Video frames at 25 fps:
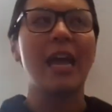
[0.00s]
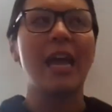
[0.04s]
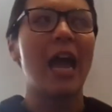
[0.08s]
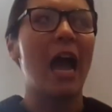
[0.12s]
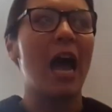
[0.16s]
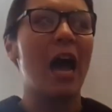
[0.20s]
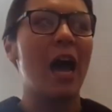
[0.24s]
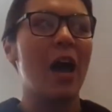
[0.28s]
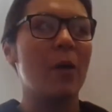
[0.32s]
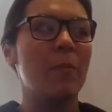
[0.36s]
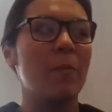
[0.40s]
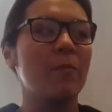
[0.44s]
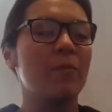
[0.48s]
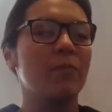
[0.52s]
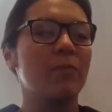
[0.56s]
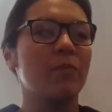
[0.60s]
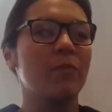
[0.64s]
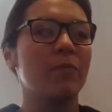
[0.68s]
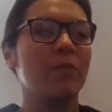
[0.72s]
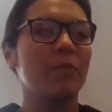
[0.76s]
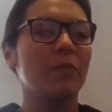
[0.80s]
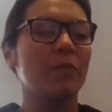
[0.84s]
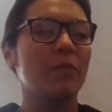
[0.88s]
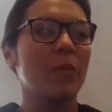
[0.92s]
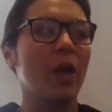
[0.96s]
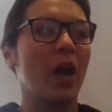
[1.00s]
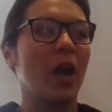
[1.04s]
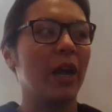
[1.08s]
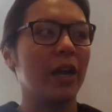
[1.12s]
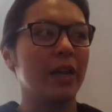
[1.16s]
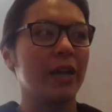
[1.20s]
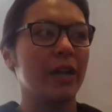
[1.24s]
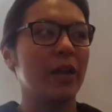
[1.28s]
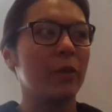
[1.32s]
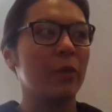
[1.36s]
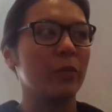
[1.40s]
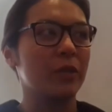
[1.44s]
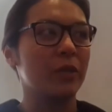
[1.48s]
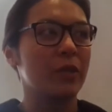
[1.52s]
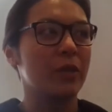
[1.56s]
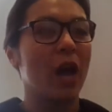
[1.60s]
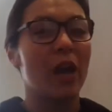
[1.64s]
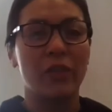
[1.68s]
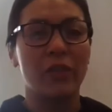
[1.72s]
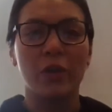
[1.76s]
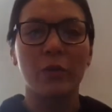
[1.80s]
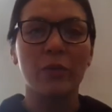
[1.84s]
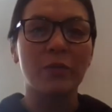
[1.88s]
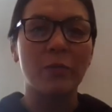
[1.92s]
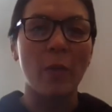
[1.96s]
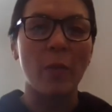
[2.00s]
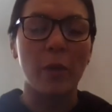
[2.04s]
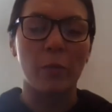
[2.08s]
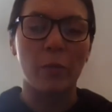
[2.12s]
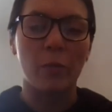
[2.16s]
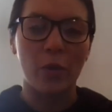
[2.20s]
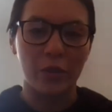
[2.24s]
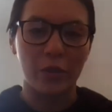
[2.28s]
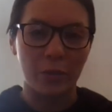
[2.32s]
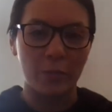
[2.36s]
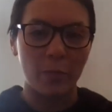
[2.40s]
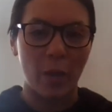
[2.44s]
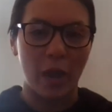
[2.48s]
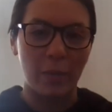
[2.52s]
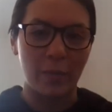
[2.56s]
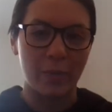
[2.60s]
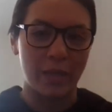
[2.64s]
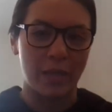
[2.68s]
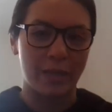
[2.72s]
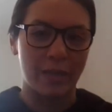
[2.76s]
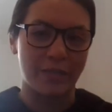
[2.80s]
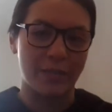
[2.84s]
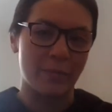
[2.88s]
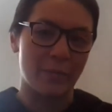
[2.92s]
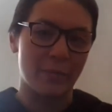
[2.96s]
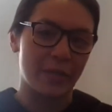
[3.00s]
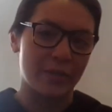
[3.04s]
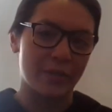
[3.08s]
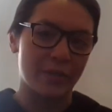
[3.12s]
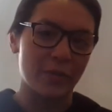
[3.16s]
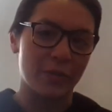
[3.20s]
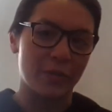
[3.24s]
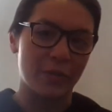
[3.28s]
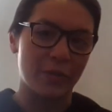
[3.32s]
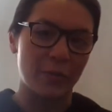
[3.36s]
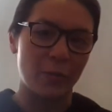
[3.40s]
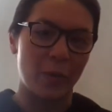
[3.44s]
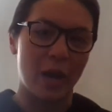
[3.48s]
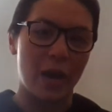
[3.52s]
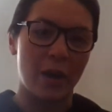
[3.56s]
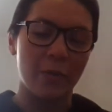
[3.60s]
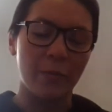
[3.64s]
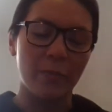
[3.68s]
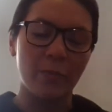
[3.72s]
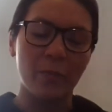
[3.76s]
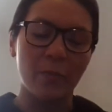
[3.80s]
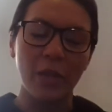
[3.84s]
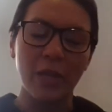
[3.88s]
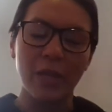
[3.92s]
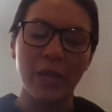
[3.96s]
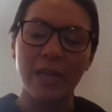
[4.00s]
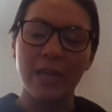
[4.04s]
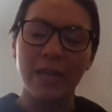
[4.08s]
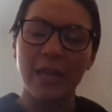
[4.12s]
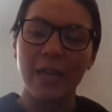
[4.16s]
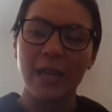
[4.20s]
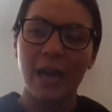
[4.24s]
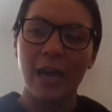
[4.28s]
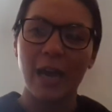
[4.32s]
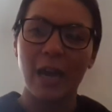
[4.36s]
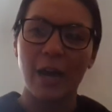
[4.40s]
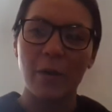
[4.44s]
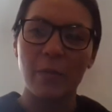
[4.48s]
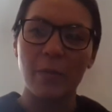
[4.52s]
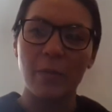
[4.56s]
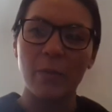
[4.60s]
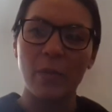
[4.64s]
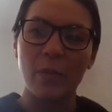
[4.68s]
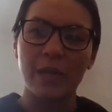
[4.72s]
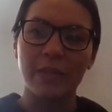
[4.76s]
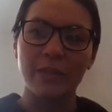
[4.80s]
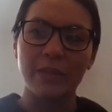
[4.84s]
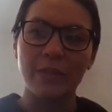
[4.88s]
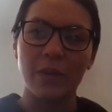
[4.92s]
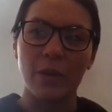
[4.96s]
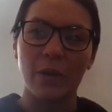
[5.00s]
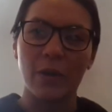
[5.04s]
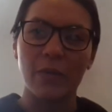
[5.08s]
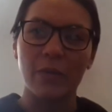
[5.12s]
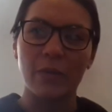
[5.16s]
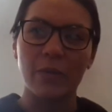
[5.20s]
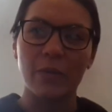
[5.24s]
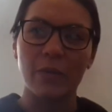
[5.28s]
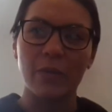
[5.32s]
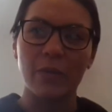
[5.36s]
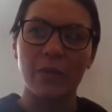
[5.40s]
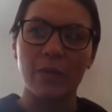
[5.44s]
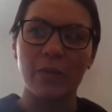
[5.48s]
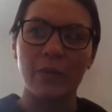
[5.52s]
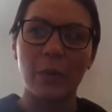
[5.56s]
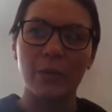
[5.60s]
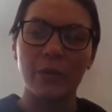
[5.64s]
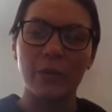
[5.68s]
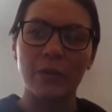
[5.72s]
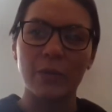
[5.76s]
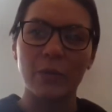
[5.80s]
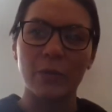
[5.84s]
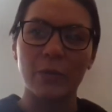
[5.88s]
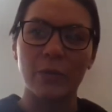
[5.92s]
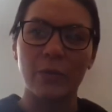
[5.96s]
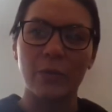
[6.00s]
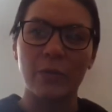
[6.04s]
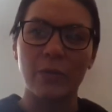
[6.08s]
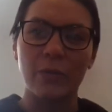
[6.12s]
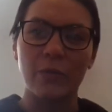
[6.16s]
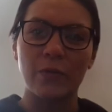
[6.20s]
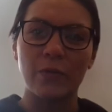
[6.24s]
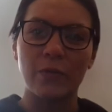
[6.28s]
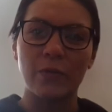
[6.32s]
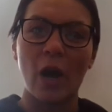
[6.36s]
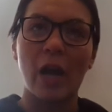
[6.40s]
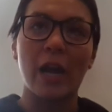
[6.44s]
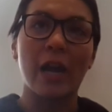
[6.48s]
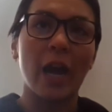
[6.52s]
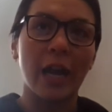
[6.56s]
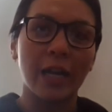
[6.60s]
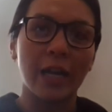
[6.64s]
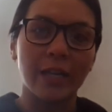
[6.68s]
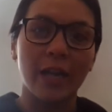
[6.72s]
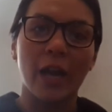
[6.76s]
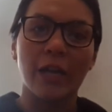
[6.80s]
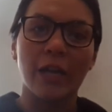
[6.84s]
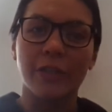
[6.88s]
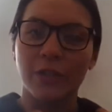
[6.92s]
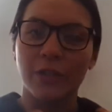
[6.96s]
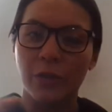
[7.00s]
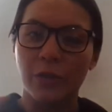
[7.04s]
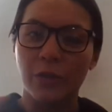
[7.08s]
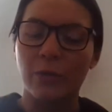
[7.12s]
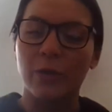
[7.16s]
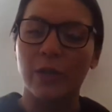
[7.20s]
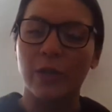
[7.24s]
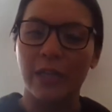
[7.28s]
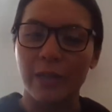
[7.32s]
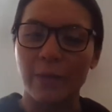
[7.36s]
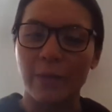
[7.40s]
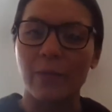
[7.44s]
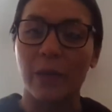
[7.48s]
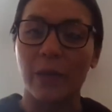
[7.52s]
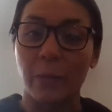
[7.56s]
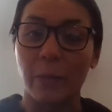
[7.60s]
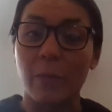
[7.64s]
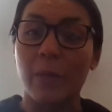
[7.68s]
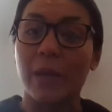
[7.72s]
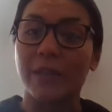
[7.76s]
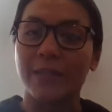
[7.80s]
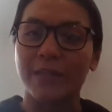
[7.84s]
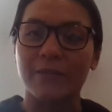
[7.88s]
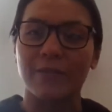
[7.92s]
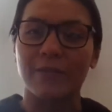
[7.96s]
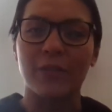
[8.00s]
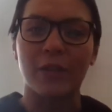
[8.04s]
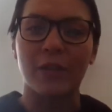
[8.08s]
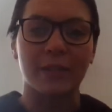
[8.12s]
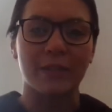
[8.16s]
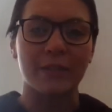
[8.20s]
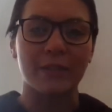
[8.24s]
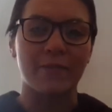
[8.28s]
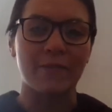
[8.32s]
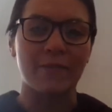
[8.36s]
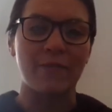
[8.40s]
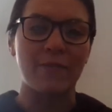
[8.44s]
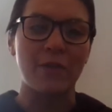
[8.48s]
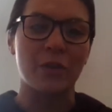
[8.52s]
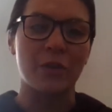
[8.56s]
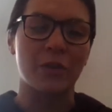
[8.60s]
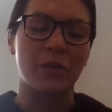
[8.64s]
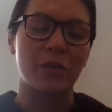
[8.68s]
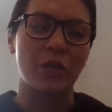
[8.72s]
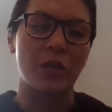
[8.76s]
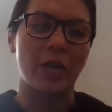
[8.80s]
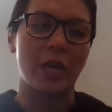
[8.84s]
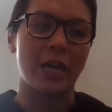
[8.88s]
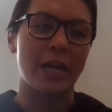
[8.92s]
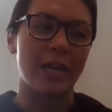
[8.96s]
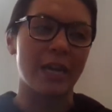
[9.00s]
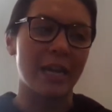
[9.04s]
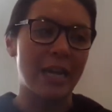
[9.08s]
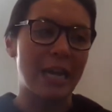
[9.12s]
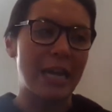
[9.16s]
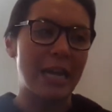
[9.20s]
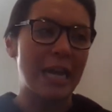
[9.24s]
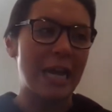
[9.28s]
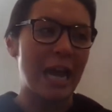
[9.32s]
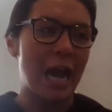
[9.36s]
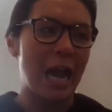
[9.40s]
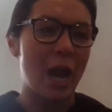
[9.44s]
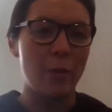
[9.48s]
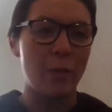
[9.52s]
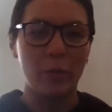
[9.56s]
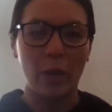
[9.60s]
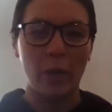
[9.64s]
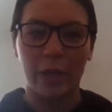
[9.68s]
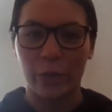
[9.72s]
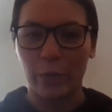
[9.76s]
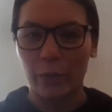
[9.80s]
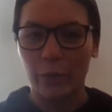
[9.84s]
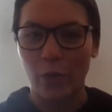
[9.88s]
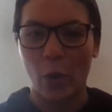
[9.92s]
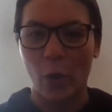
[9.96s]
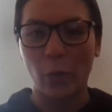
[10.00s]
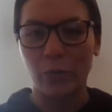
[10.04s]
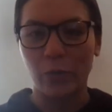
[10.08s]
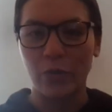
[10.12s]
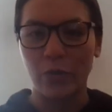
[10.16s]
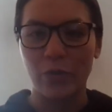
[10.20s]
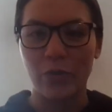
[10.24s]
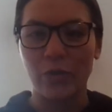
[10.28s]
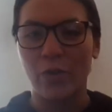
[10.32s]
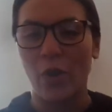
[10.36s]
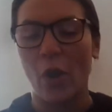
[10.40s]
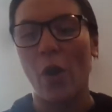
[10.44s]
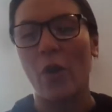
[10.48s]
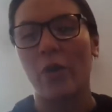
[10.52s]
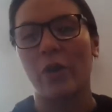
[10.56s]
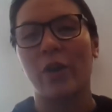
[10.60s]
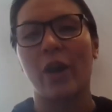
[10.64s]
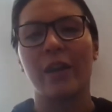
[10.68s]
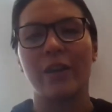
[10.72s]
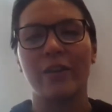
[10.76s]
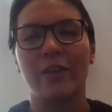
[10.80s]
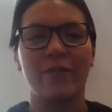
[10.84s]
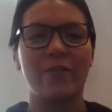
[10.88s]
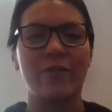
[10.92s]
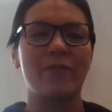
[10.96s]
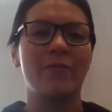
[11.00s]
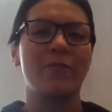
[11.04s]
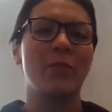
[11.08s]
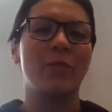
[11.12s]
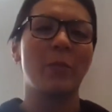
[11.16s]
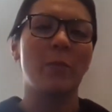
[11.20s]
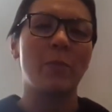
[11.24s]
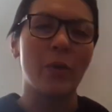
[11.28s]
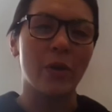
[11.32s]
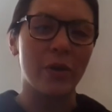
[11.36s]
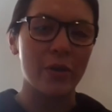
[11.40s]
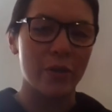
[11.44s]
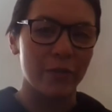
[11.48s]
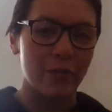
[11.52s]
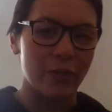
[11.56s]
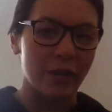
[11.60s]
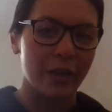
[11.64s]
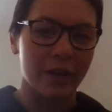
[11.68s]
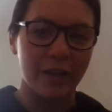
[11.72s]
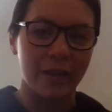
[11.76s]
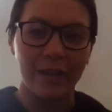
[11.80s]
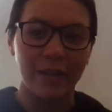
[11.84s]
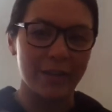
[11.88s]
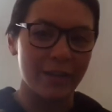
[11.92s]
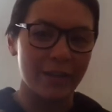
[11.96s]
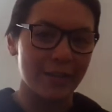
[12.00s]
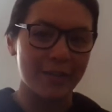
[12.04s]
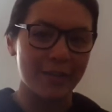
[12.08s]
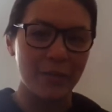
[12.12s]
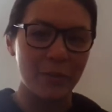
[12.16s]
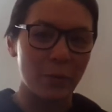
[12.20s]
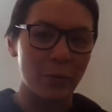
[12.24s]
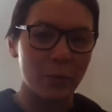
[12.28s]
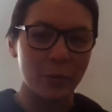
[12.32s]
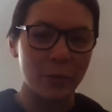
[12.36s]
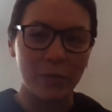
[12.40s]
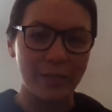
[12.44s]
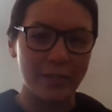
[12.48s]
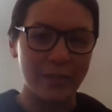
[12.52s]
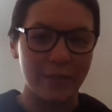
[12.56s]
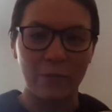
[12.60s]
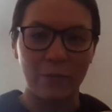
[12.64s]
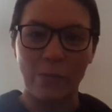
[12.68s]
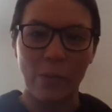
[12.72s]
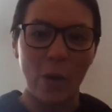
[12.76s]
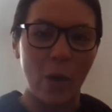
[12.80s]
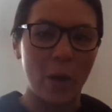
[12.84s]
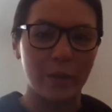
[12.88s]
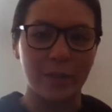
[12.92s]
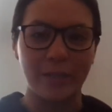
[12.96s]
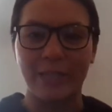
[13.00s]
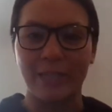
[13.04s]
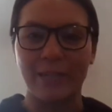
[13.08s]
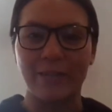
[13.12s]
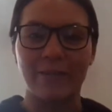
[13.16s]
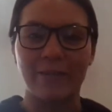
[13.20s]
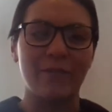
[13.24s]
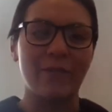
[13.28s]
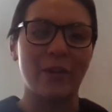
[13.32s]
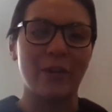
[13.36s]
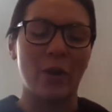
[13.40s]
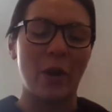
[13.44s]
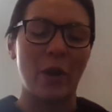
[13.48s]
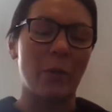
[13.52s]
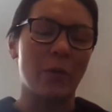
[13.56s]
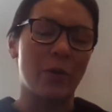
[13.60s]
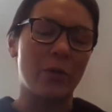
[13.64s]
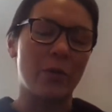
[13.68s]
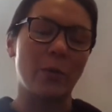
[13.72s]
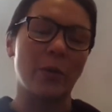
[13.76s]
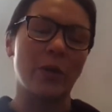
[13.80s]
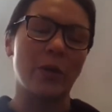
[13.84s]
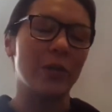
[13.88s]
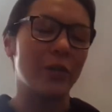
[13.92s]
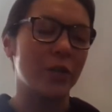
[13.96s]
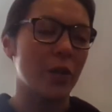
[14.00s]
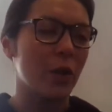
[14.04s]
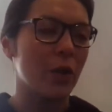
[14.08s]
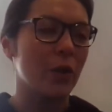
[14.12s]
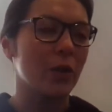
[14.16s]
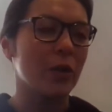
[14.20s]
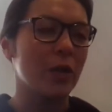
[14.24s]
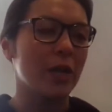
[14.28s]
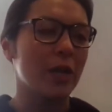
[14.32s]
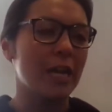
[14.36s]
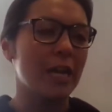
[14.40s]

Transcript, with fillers: Um, I it was I think it was my worst paper that semester as well. Um, and so that was sort of I, I, I did a really big mix of things in first year. Um, like you're told to, you know, kind of put your fingers in all these different yeah. parts and figure out what you want to do.